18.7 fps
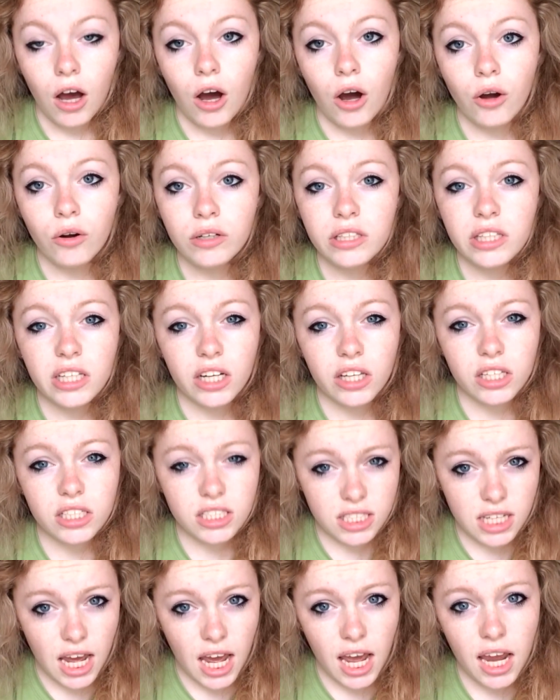Only the other
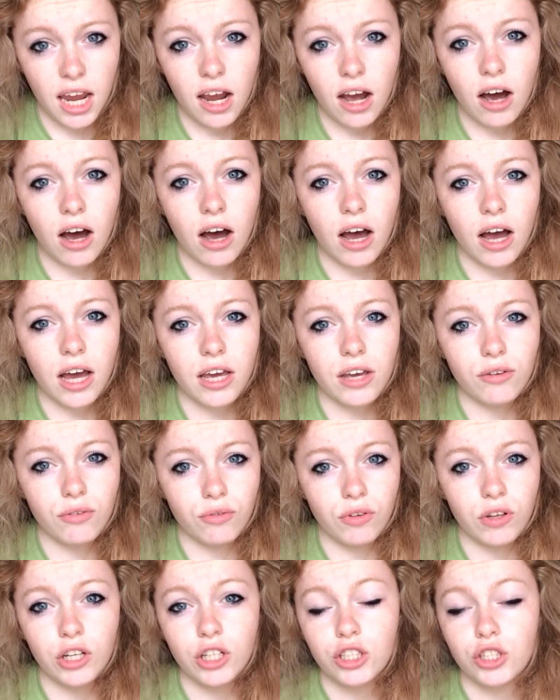day, I
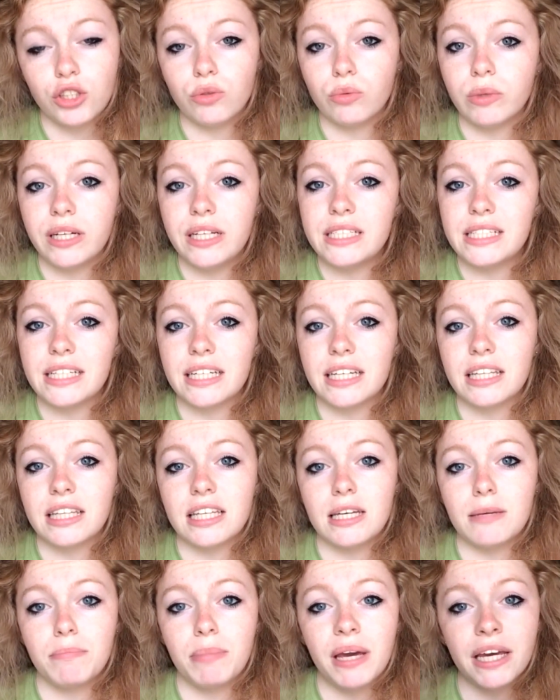finished reading
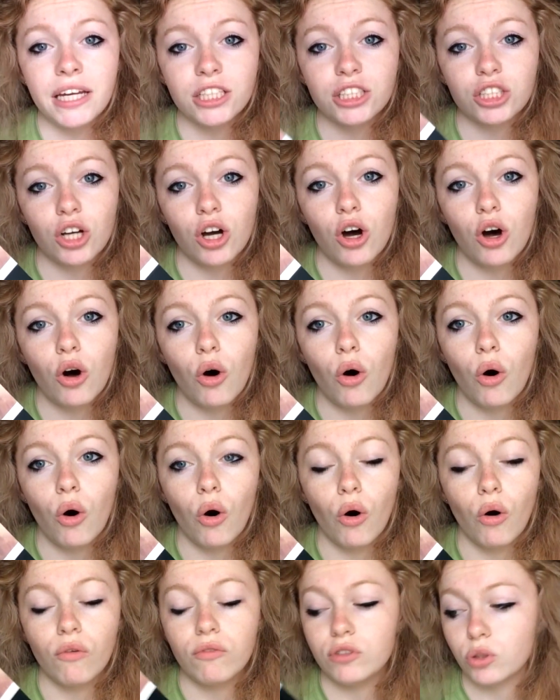The Picture
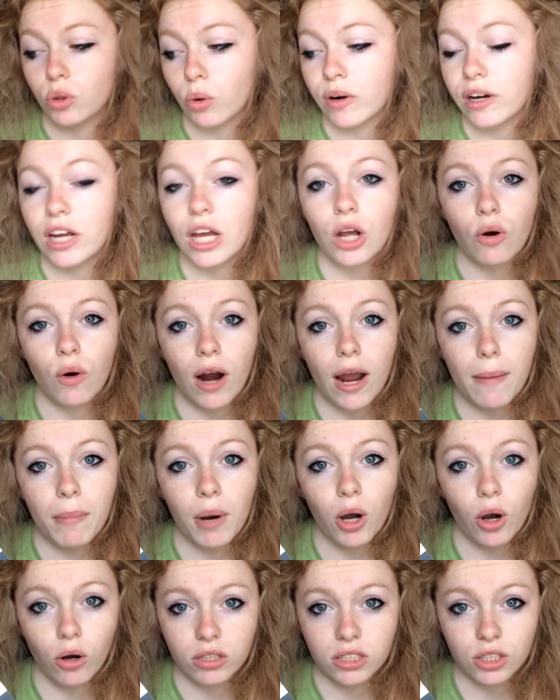of Dorian Gray by
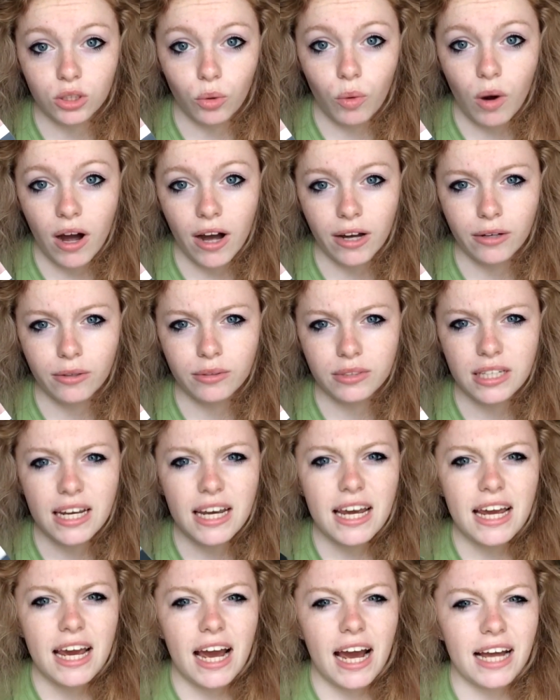Oscar Wilde.
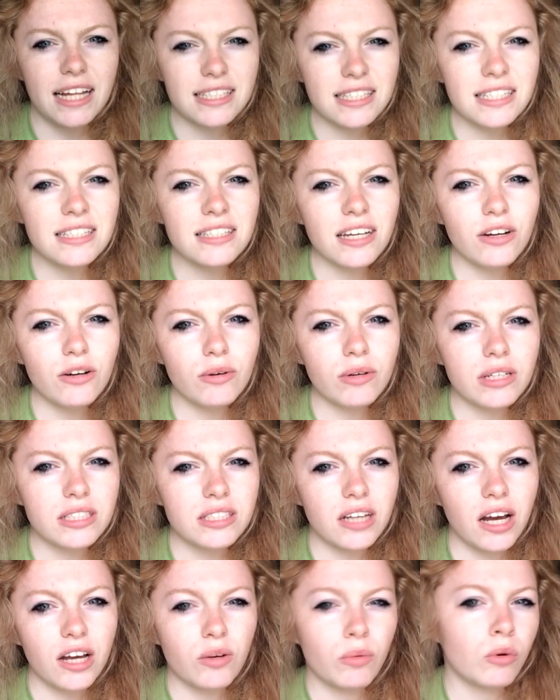And since I already
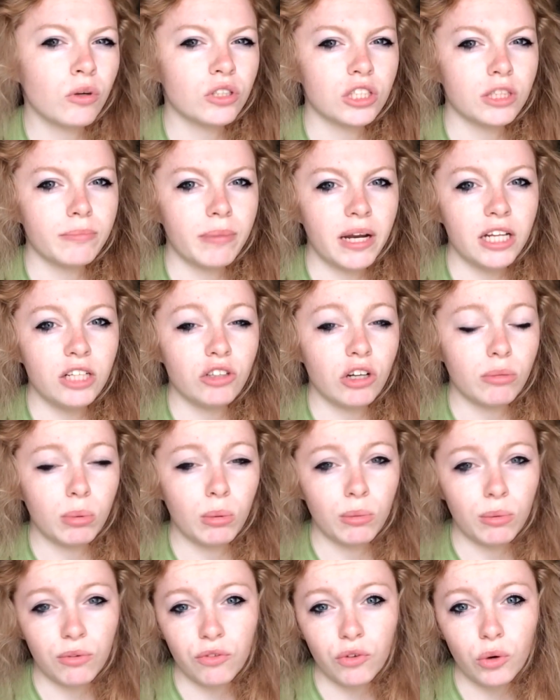started watching Penny Dreadful
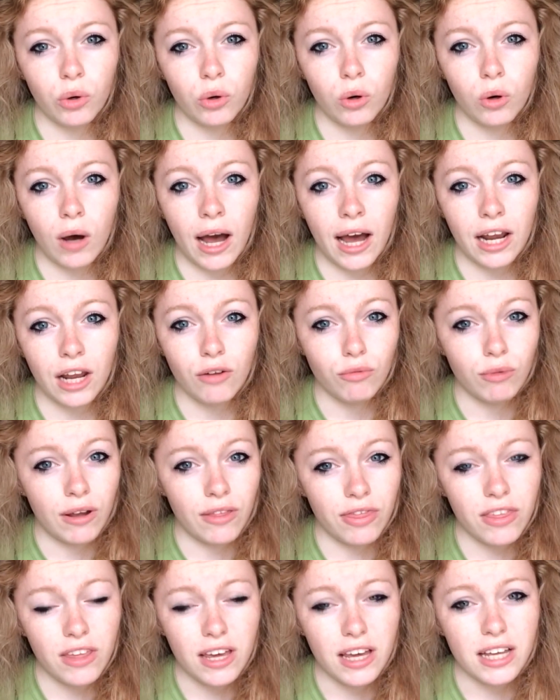before and I've read
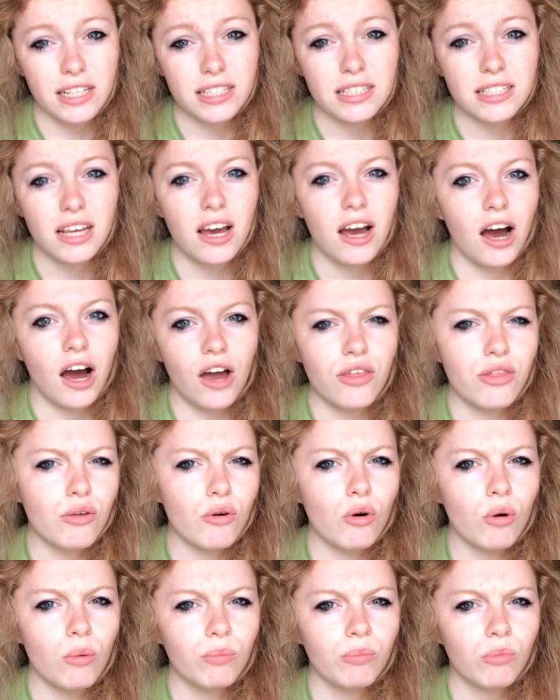this, I
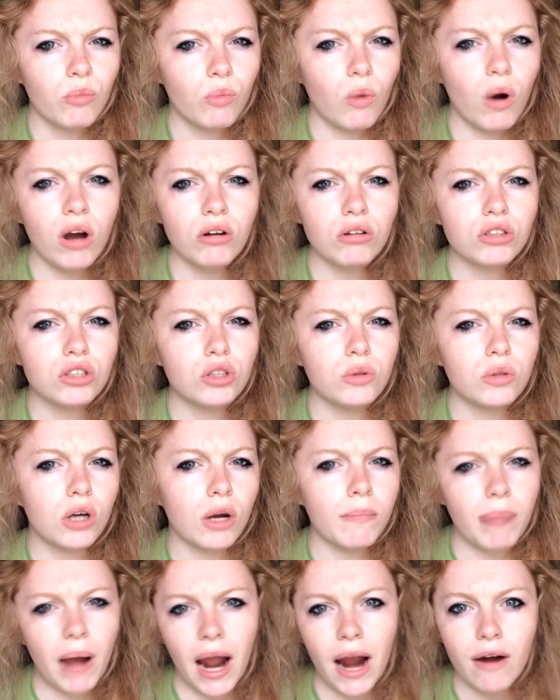thought, why not do a
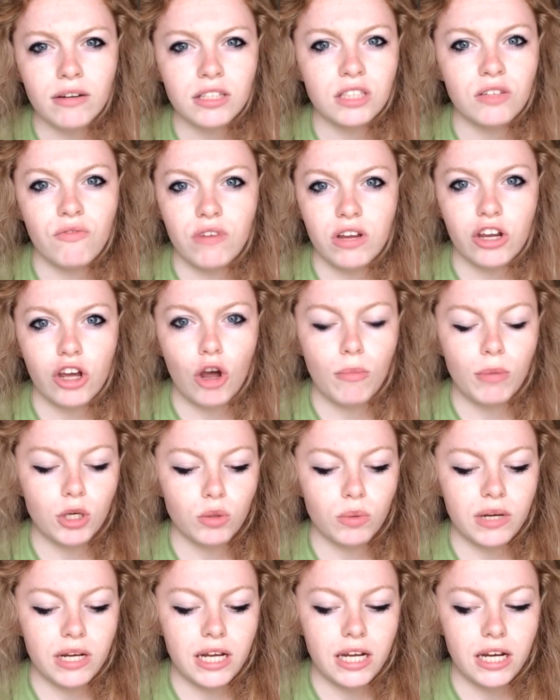comparison video
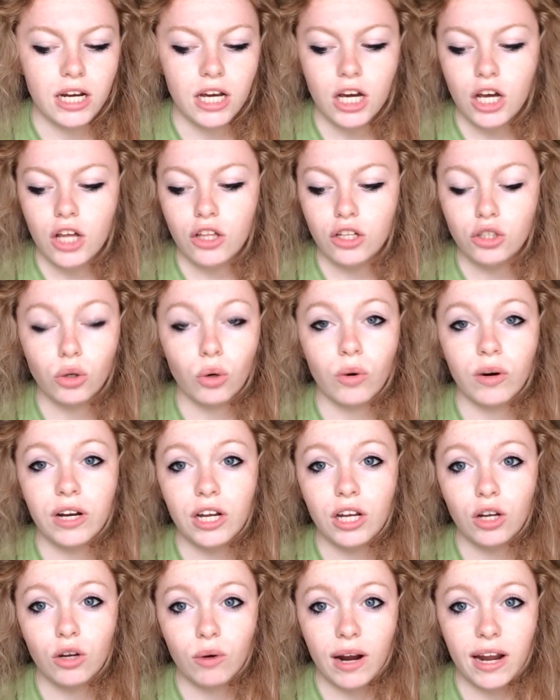between the
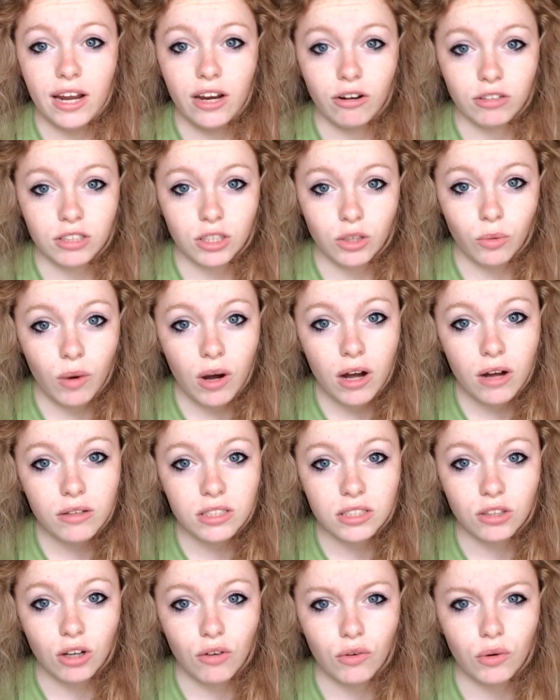Dorian Gray in Oscar
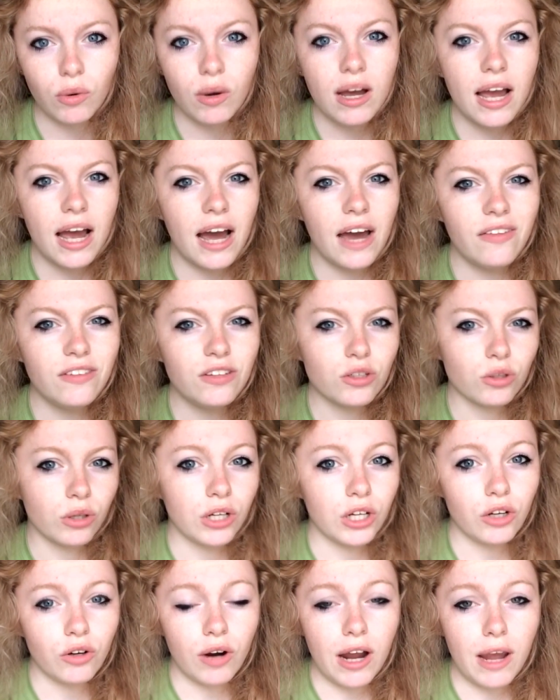Wilde's novel and the
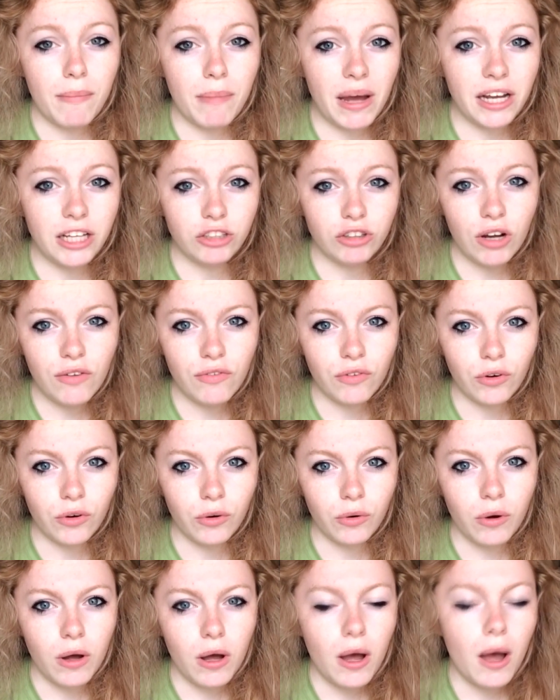Dorian Gray in Penny
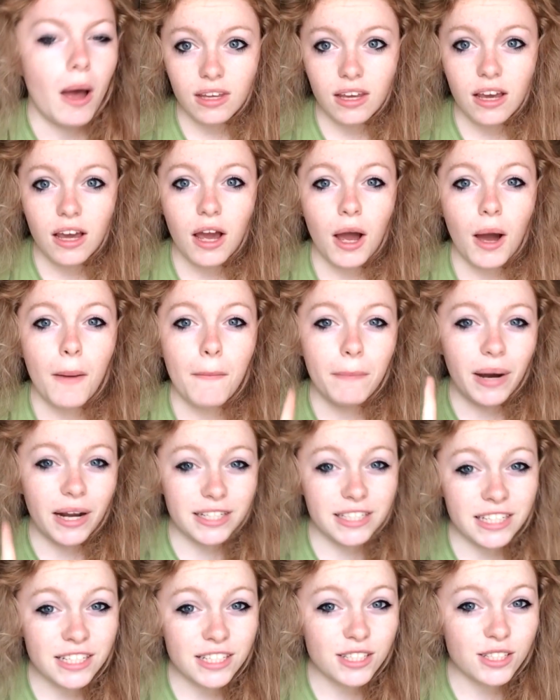Dreadful. But I
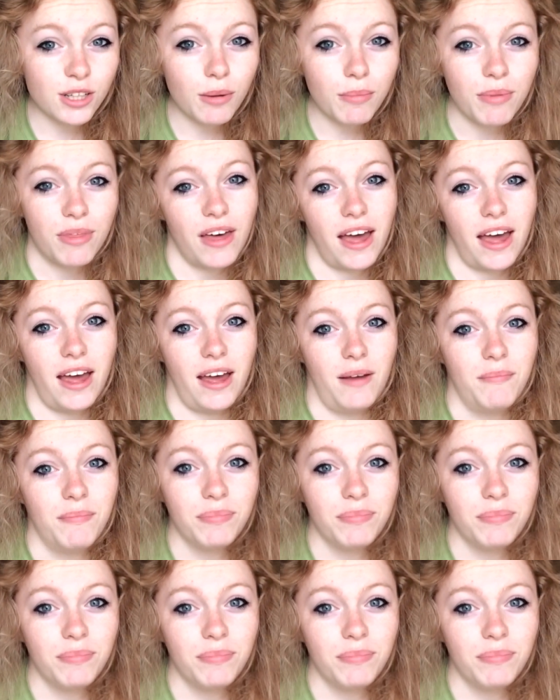didn't stop there.